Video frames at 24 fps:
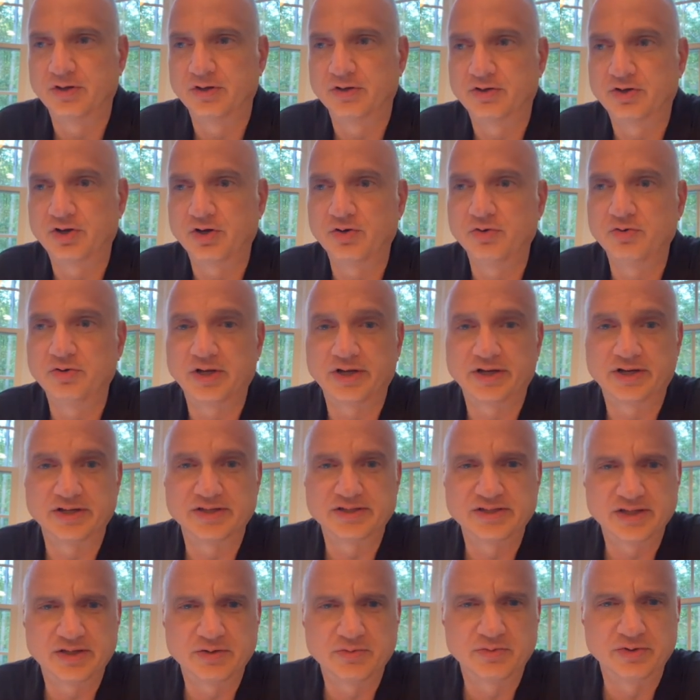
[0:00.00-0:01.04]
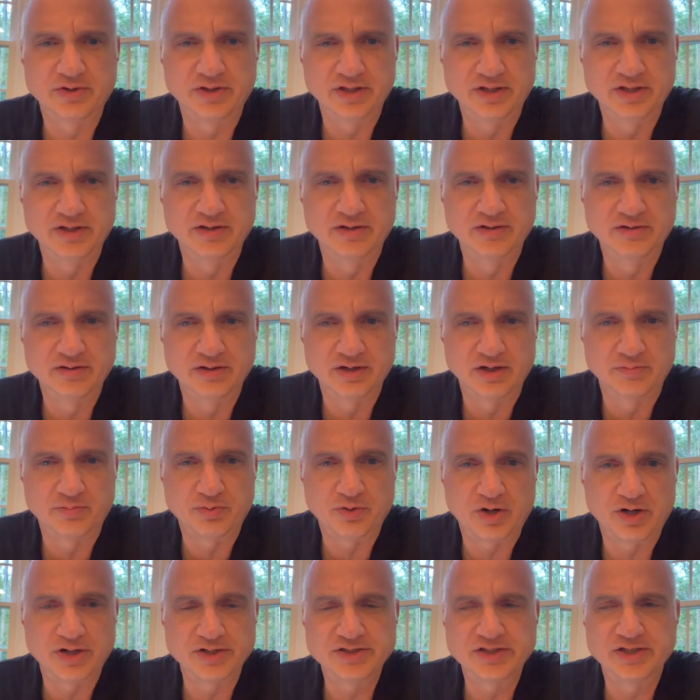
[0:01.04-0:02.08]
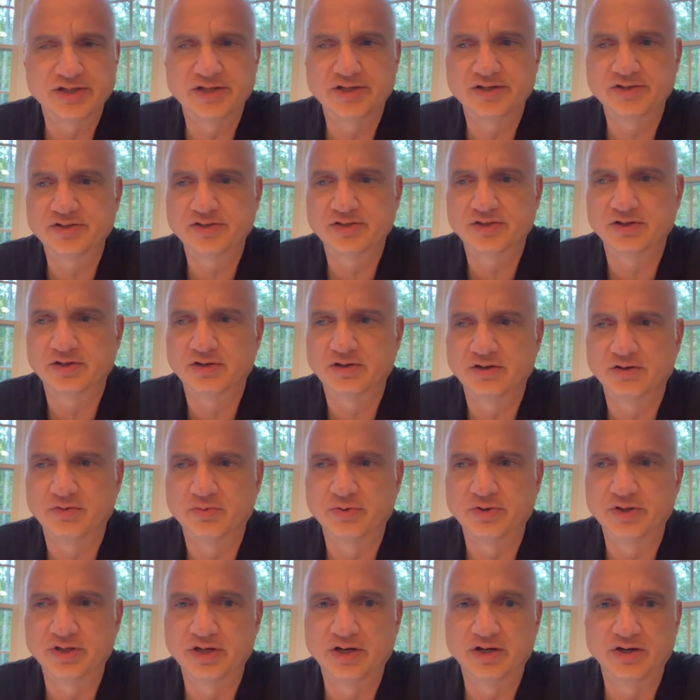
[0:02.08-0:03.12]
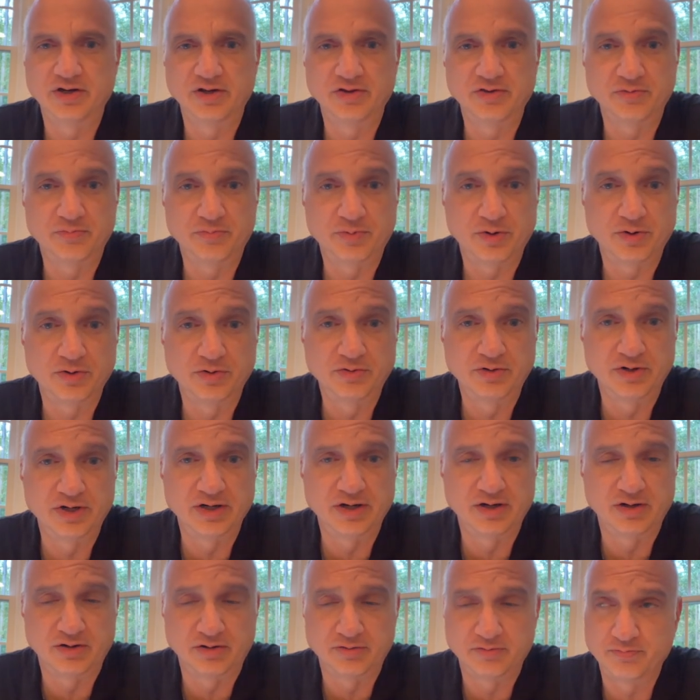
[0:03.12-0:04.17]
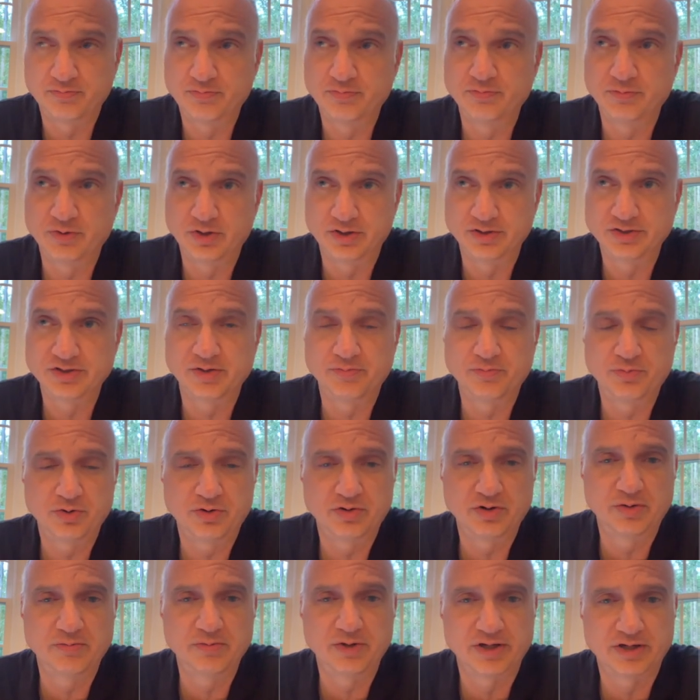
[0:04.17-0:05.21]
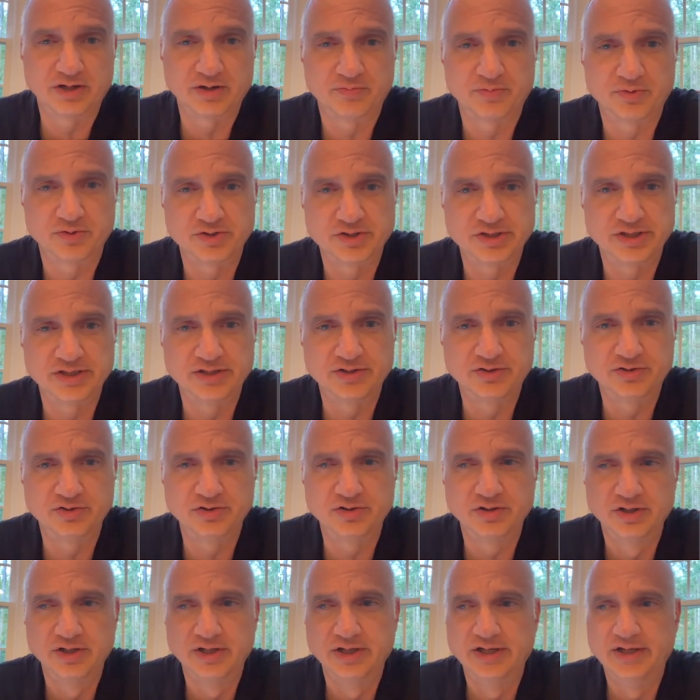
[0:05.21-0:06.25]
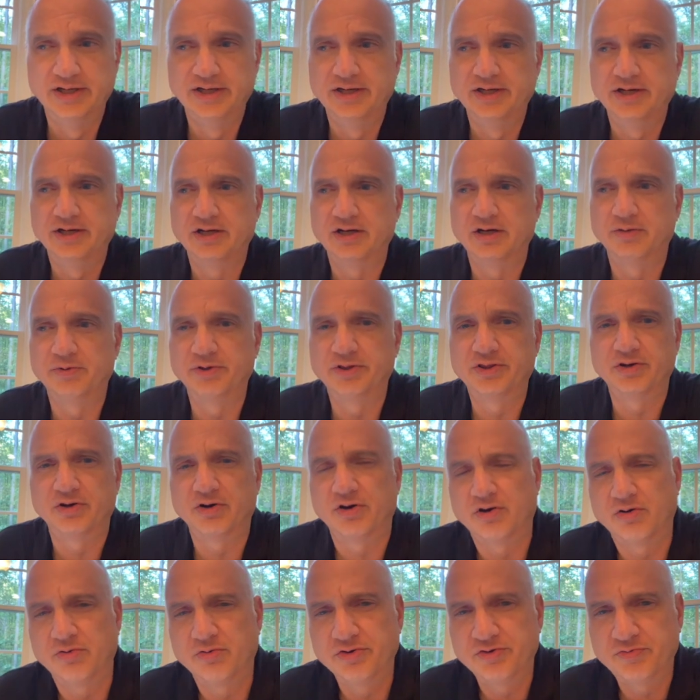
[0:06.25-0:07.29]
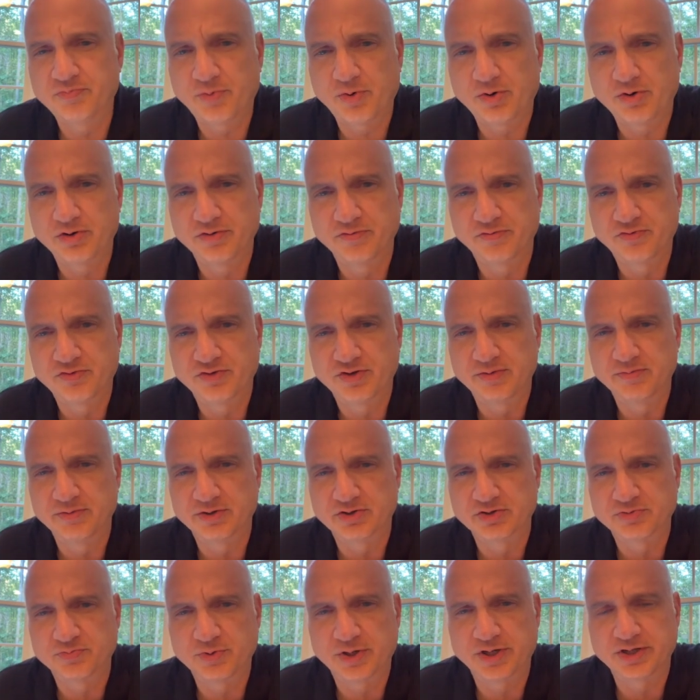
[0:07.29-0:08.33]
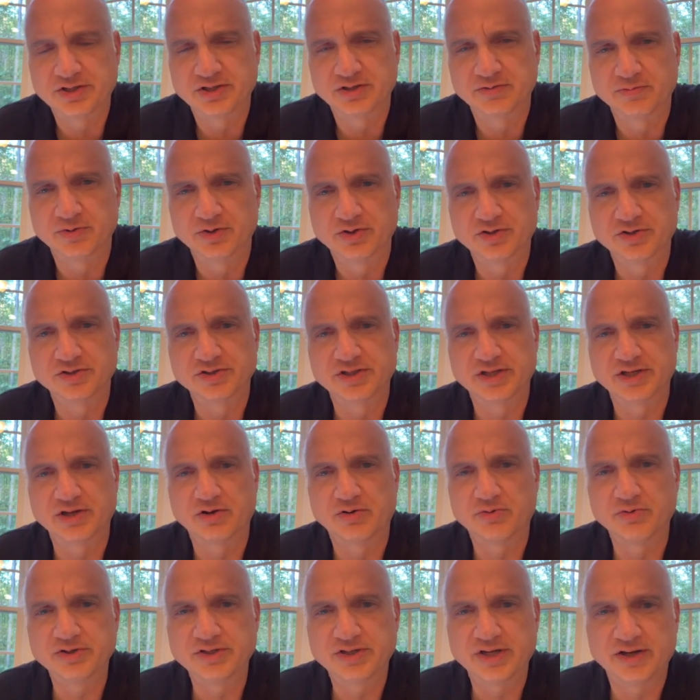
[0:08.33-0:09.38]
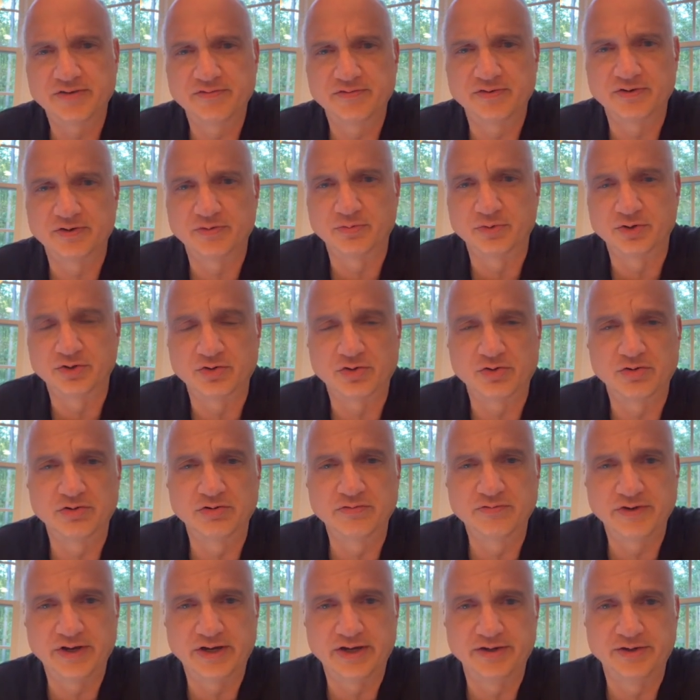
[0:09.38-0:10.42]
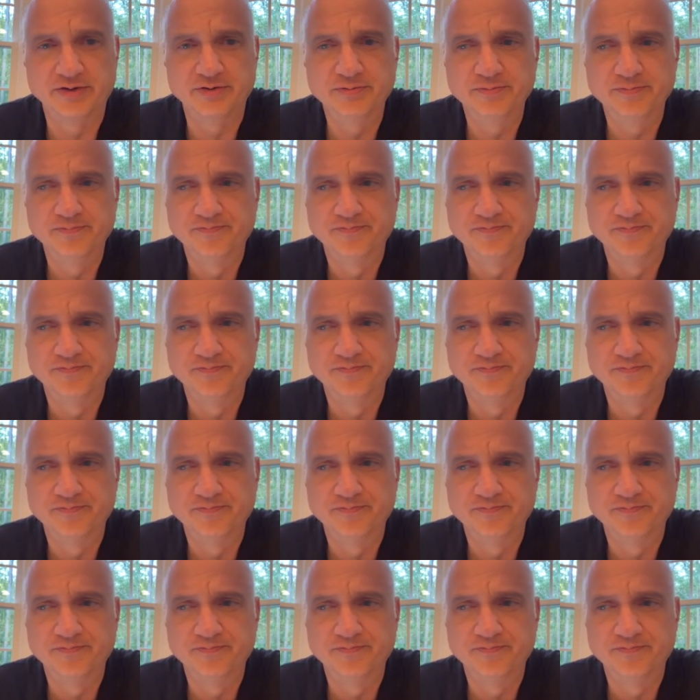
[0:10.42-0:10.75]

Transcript: code, like I said, within a process, within another program or a subprogram like a procedure. But they're always part of some expression because they always have a return value